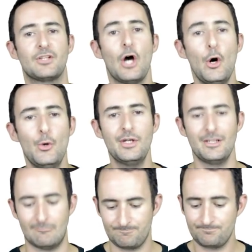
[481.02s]

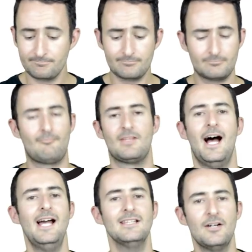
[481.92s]
Kogan.
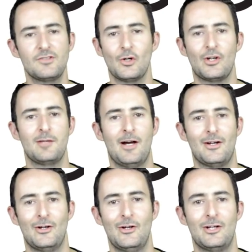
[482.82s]
I love talking
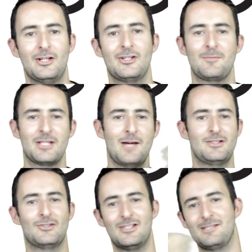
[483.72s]
about Kogan. Sometimes
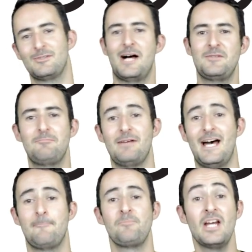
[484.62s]
it's good, sometimes it's
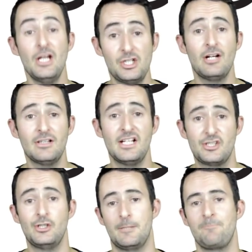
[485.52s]
bad. Generally,
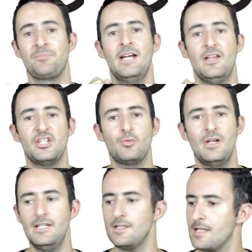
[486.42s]
it's good. This
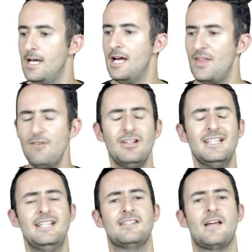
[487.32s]
one is. They've
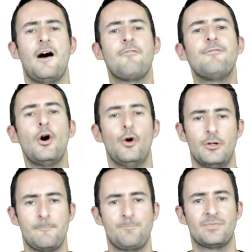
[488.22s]
released a
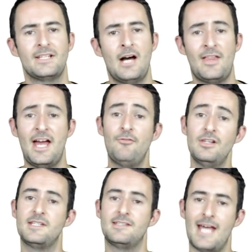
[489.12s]
phone. Now, they have
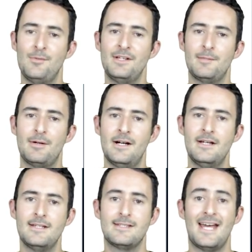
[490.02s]
released a tablet in the
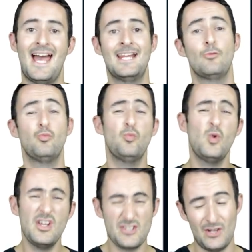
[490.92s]
past, and it
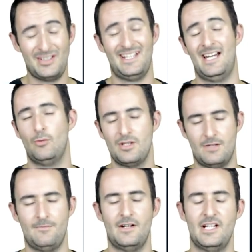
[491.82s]
was okay, it
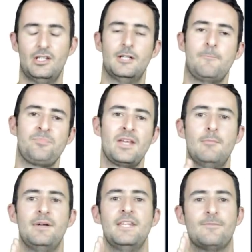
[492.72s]
wasn't very good.
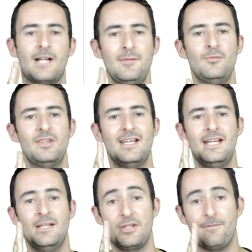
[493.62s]
But they've come
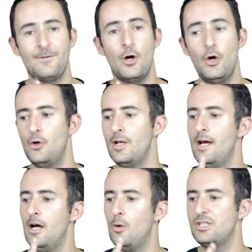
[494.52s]
in with a
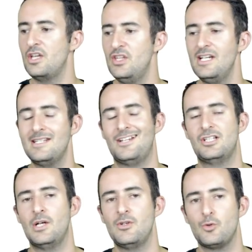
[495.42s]
phone, which I think is
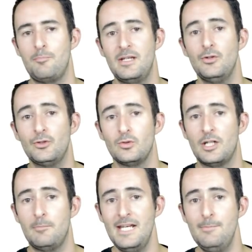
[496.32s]
actually going to appeal to a
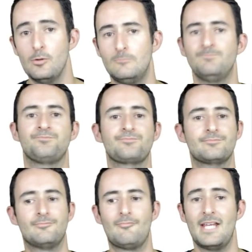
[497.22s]
lot of people.
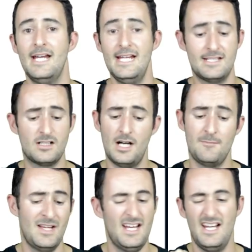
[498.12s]
It's
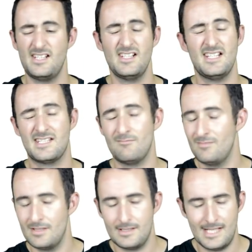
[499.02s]
got a
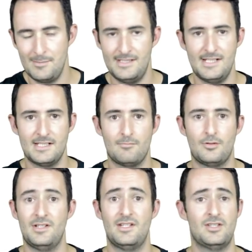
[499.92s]
semi-decent
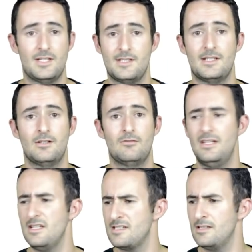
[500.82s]
processor, just
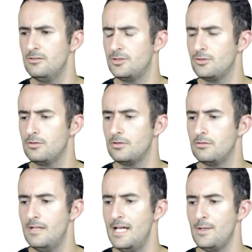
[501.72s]
a single dual
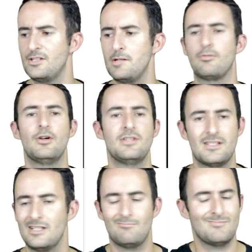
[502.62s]
core. Anyway, it's
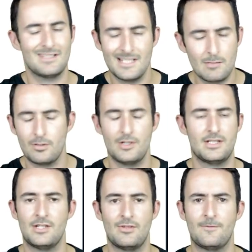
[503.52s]
got a decent
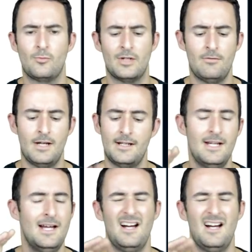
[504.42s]
processor in it from what I read.